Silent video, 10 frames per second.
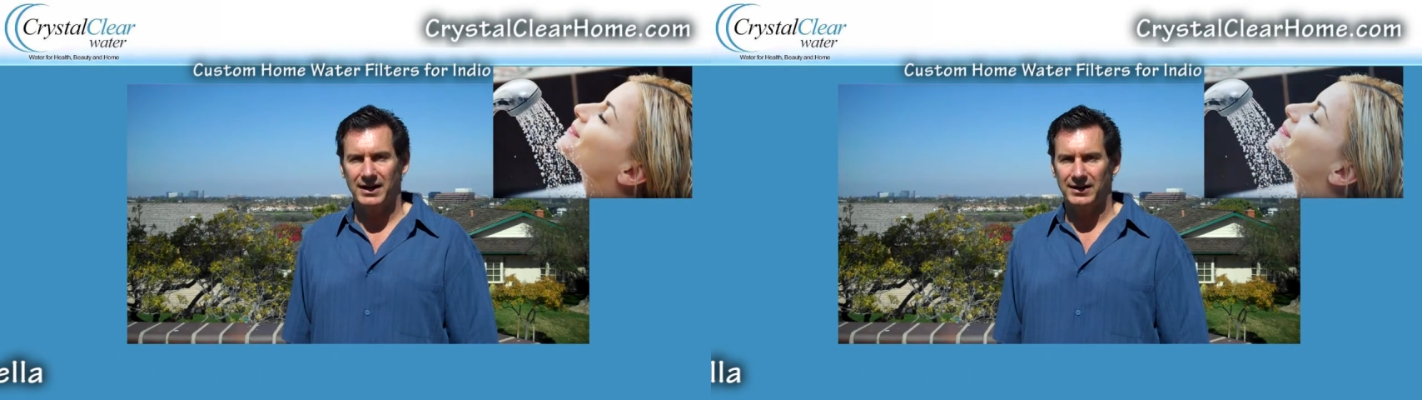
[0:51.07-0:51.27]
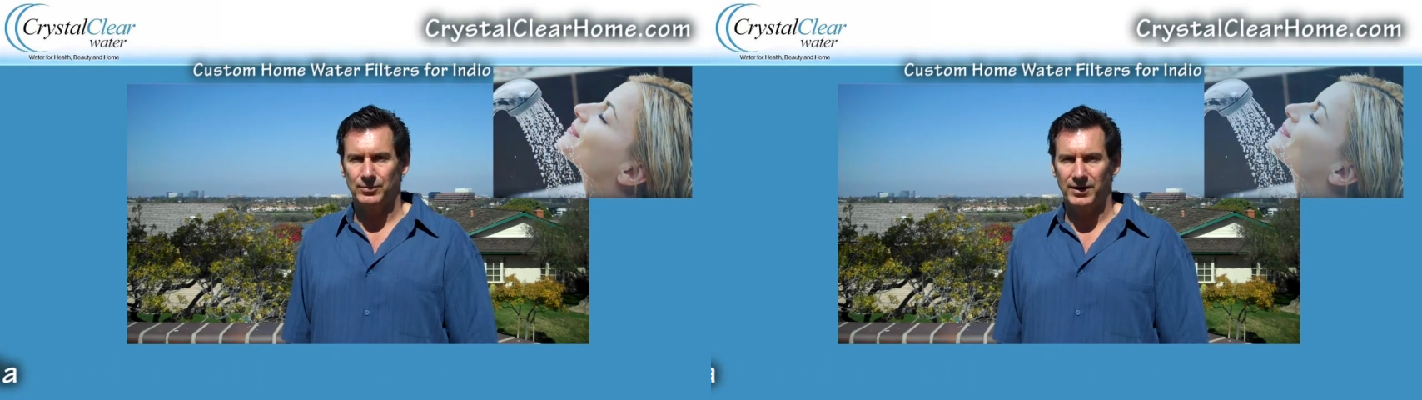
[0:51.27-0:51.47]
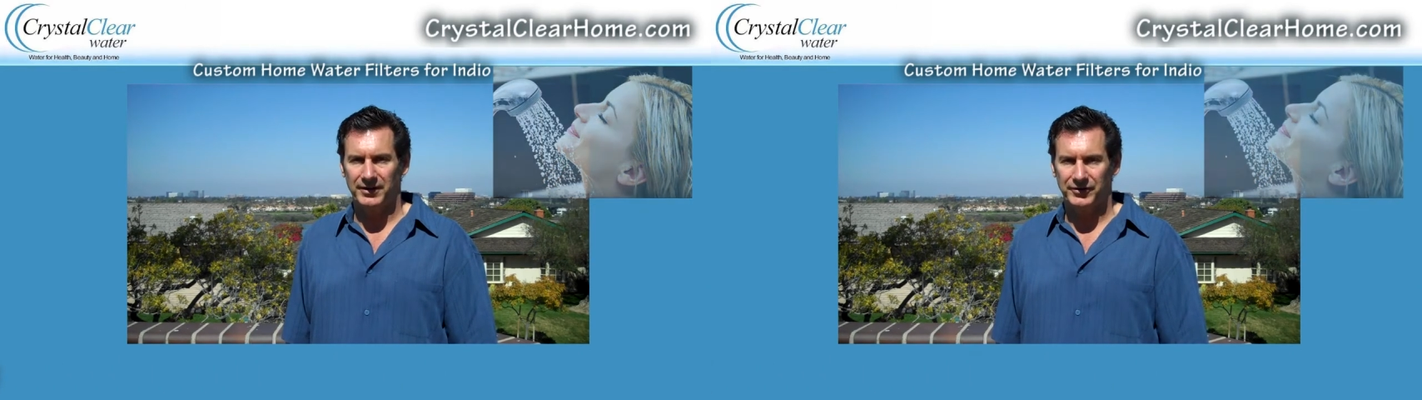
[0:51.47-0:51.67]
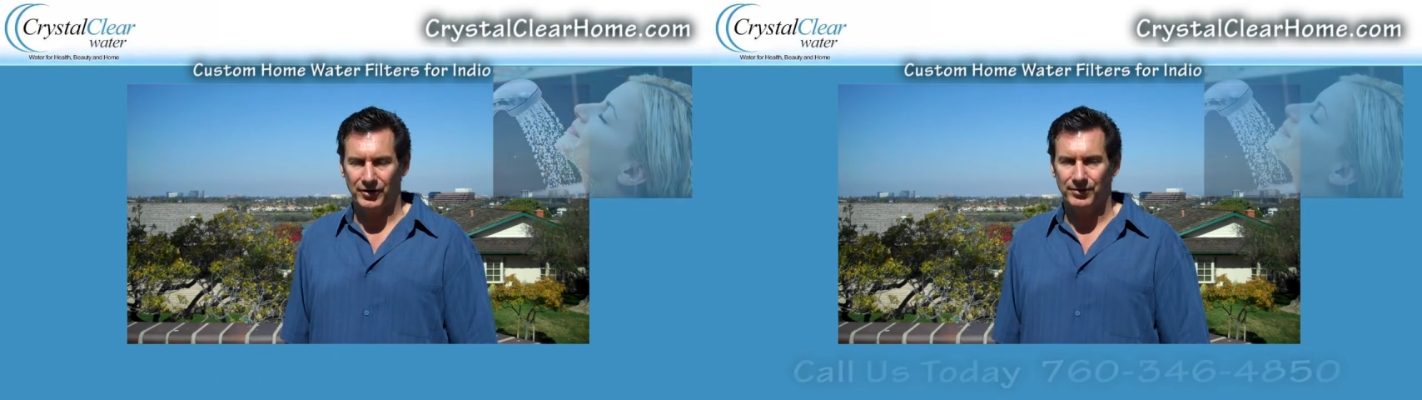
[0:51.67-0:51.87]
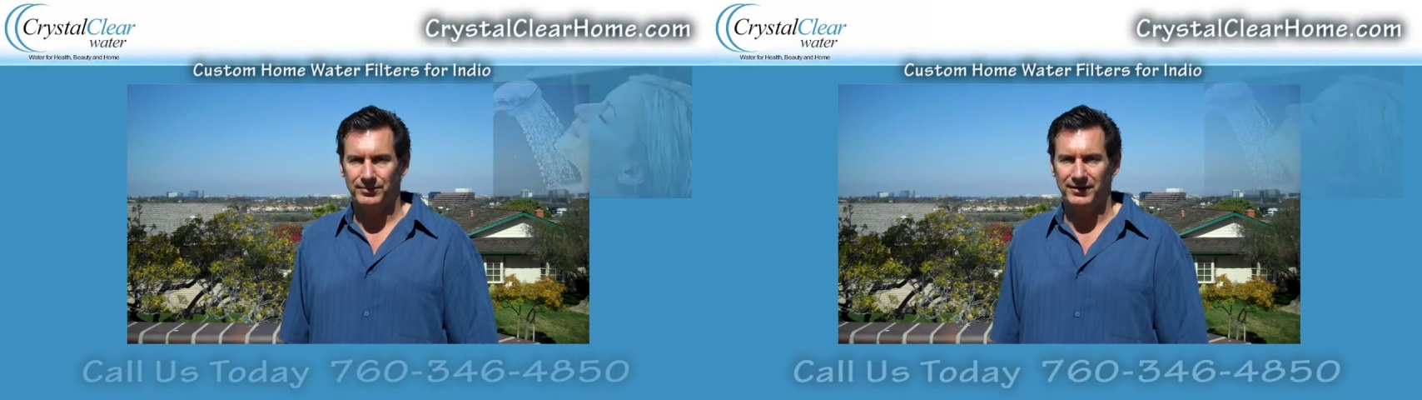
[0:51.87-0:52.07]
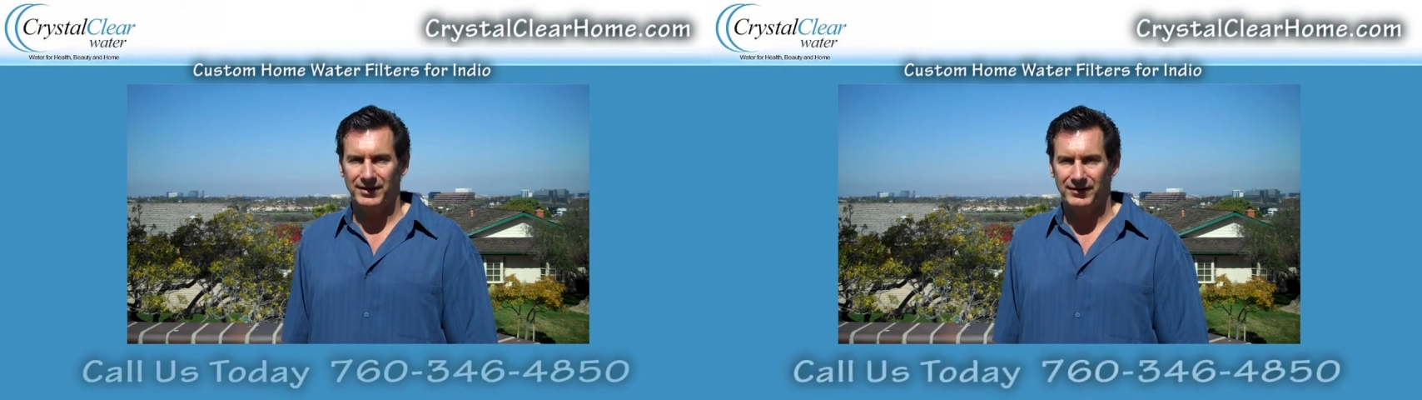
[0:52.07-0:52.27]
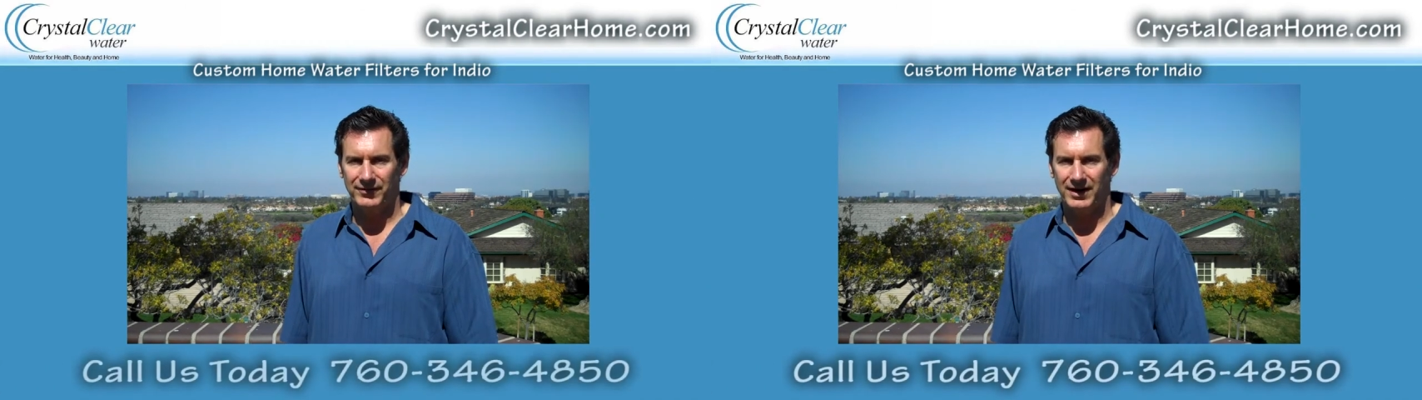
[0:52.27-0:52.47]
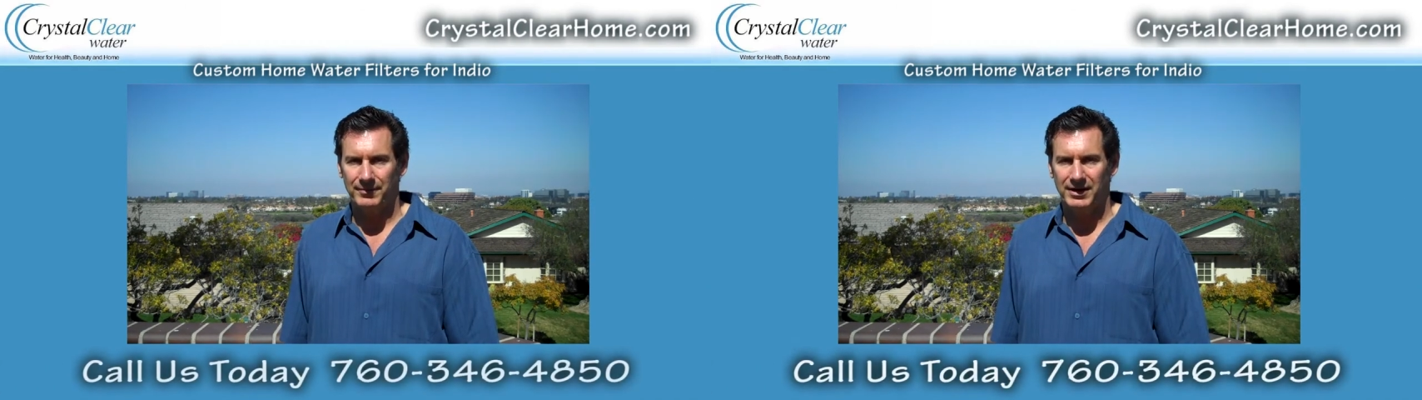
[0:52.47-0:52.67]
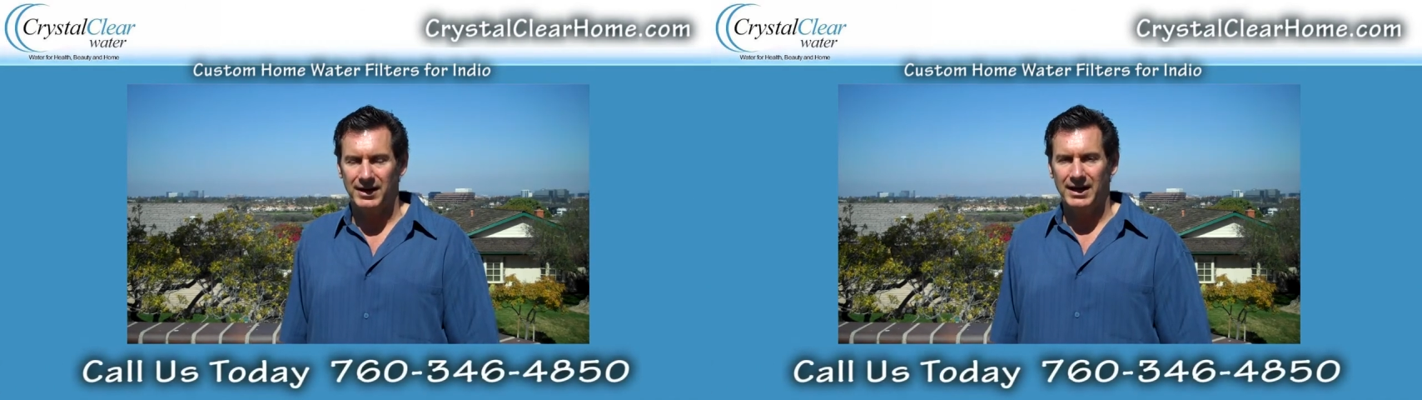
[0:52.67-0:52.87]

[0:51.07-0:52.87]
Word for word: as well as the home living environment.